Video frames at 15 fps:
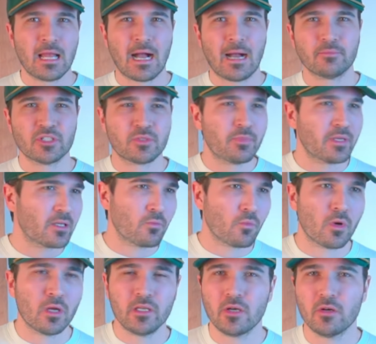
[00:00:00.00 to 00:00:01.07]
I'm just picking
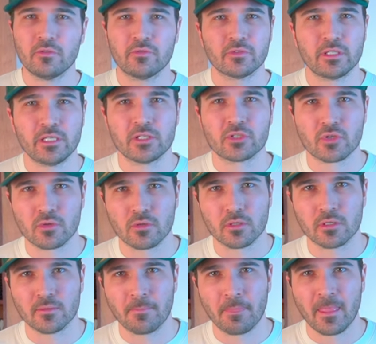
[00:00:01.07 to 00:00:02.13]
one note for each chord,